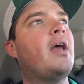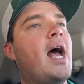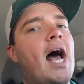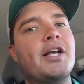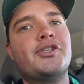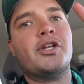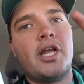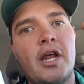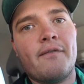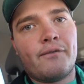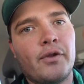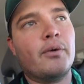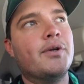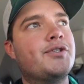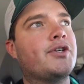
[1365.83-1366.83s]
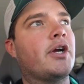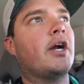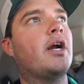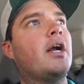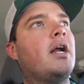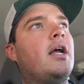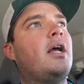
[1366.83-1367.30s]
as an
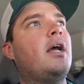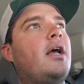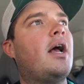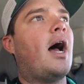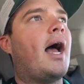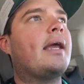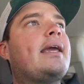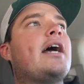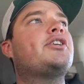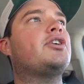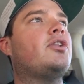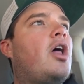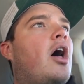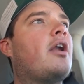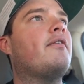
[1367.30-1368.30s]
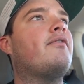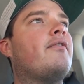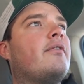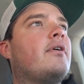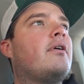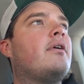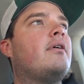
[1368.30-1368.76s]
influencer, I catch a lot of
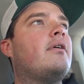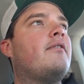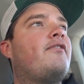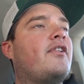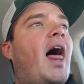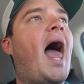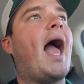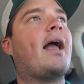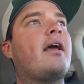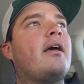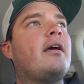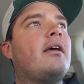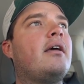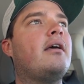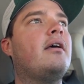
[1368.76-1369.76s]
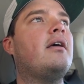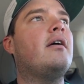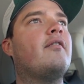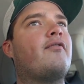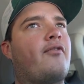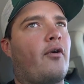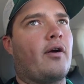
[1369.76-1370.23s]
flack
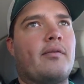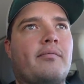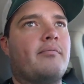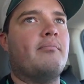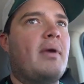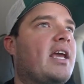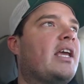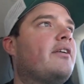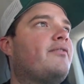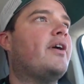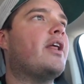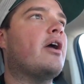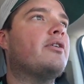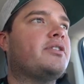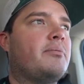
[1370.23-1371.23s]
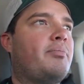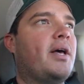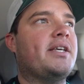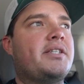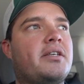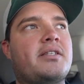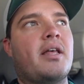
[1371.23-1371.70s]
for making videos in
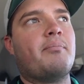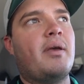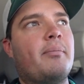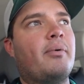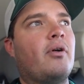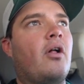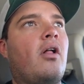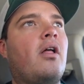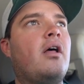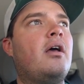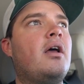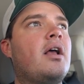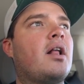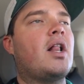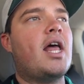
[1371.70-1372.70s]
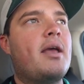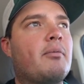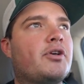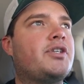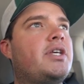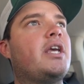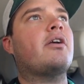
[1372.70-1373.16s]
places that people claim
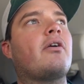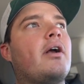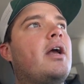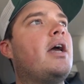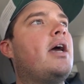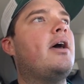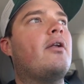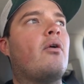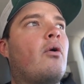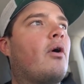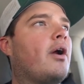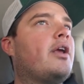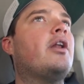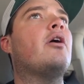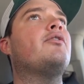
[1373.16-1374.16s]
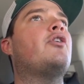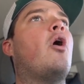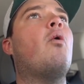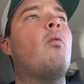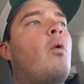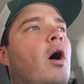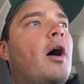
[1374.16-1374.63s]
or secret or, you know,
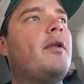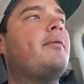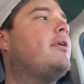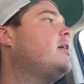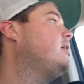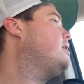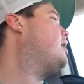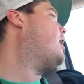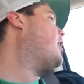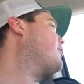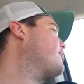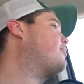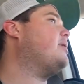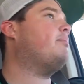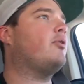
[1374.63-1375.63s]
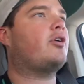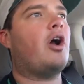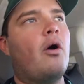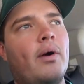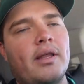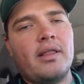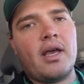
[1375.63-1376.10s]
don't want other people
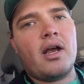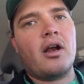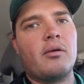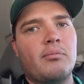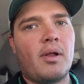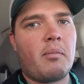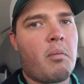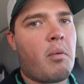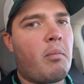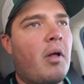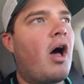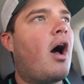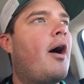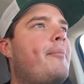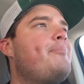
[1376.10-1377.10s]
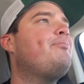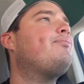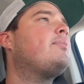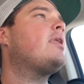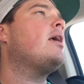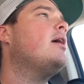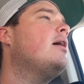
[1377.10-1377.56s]
going there and blah, blah, blah, blah.
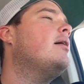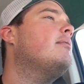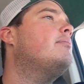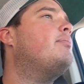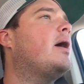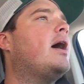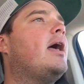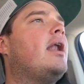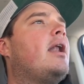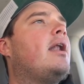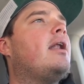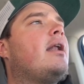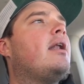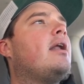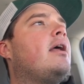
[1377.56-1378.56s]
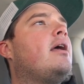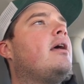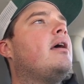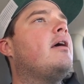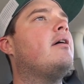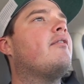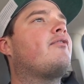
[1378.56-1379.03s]
But
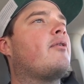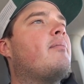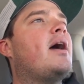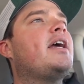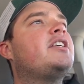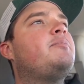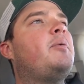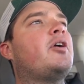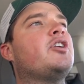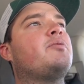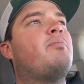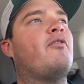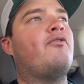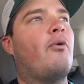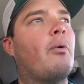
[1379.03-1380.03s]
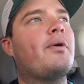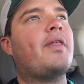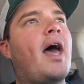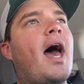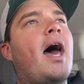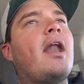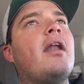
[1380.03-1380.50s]
from my experience before
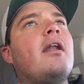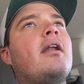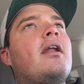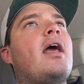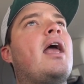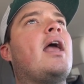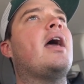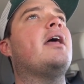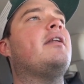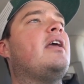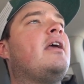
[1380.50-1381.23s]
that, and